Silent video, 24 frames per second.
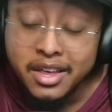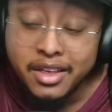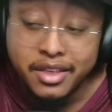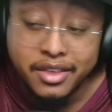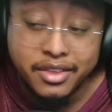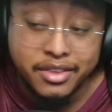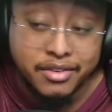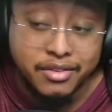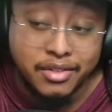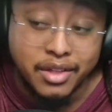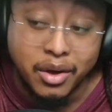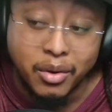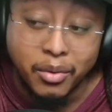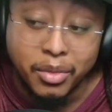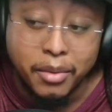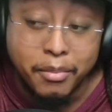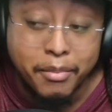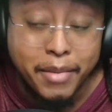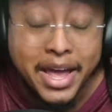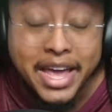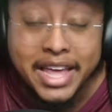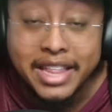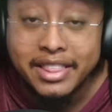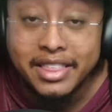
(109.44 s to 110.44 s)
You know, the
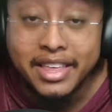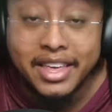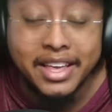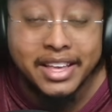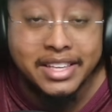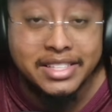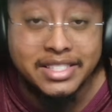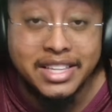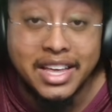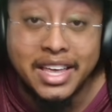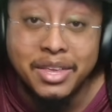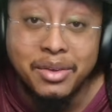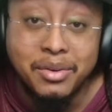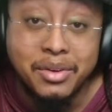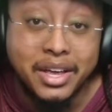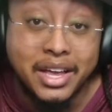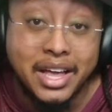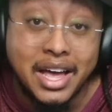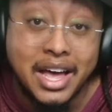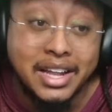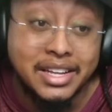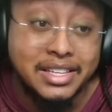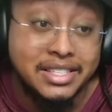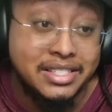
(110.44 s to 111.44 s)
main thing is that you could
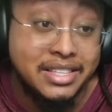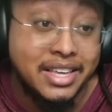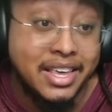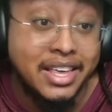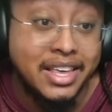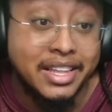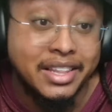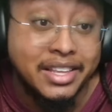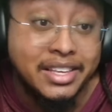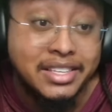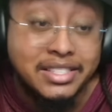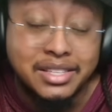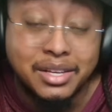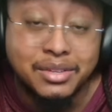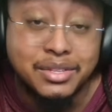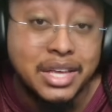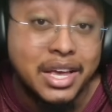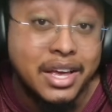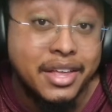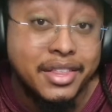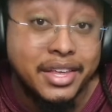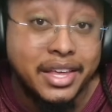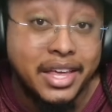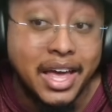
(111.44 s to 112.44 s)
kind of say at least those
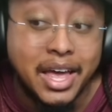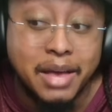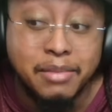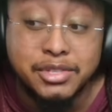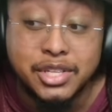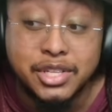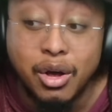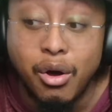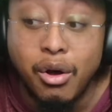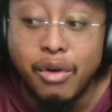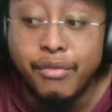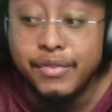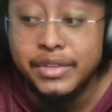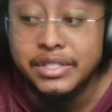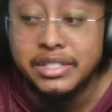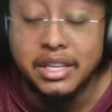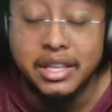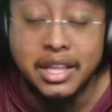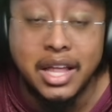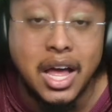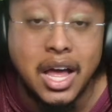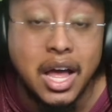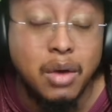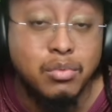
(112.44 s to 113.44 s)
other games the
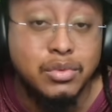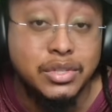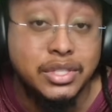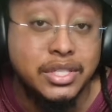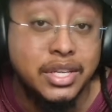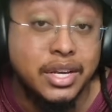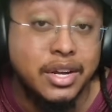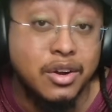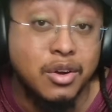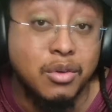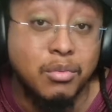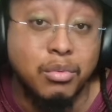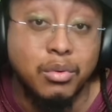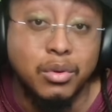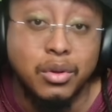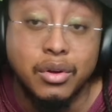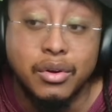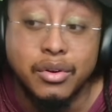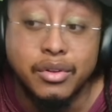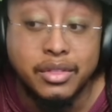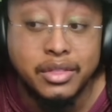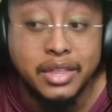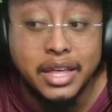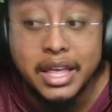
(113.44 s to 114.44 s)
offensive line was terrible,
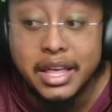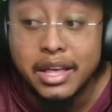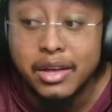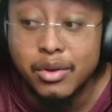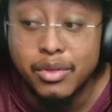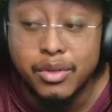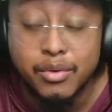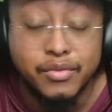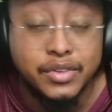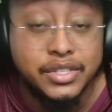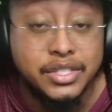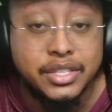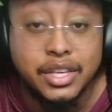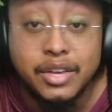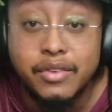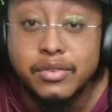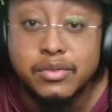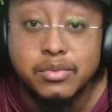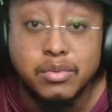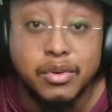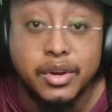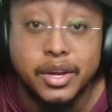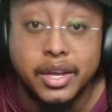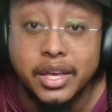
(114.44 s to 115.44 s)
or the
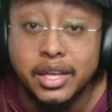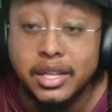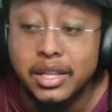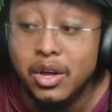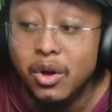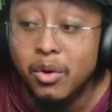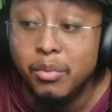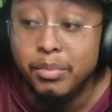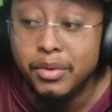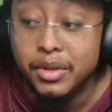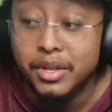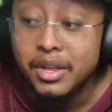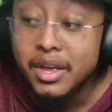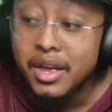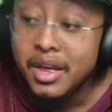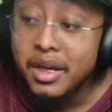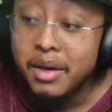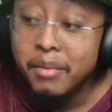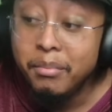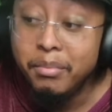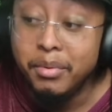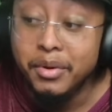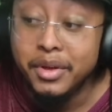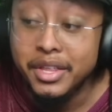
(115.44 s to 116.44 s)
receivers weren't getting open,
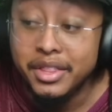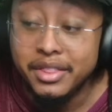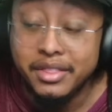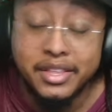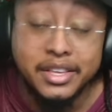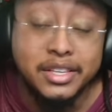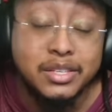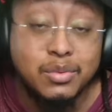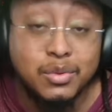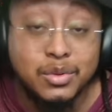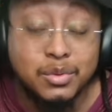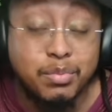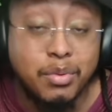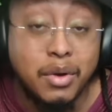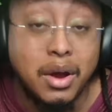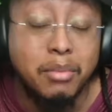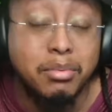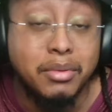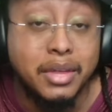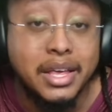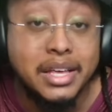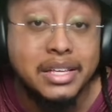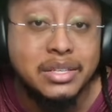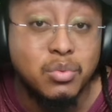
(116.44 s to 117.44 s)
but this was
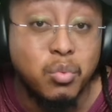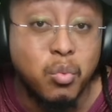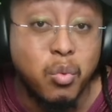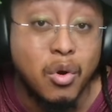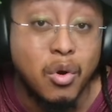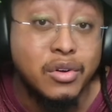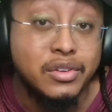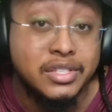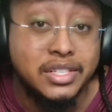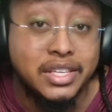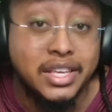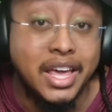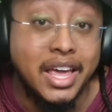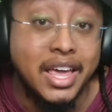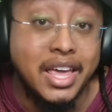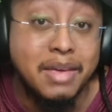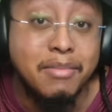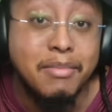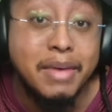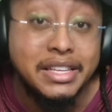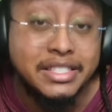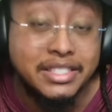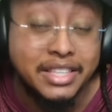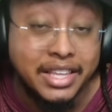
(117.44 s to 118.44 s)
probably his worst
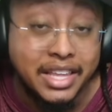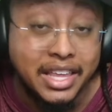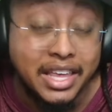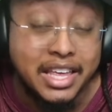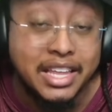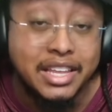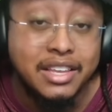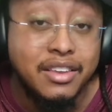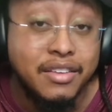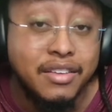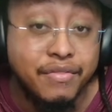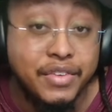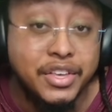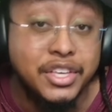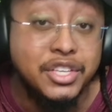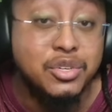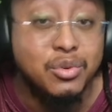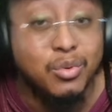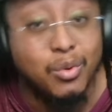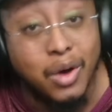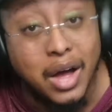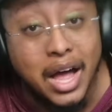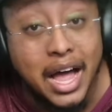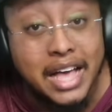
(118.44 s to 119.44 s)
game as an
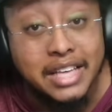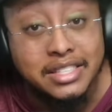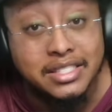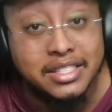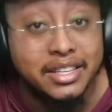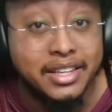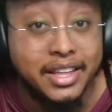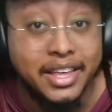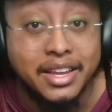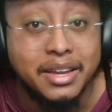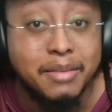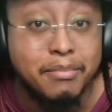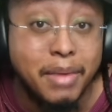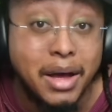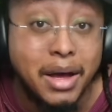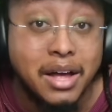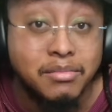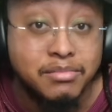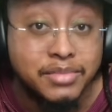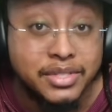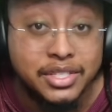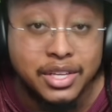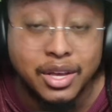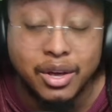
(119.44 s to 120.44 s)
individual isolated by
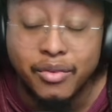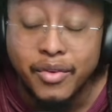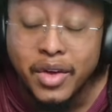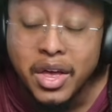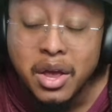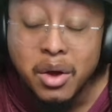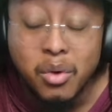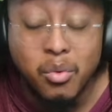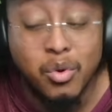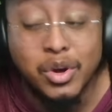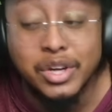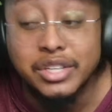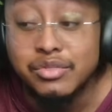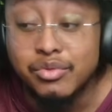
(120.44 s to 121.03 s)
himself, whereas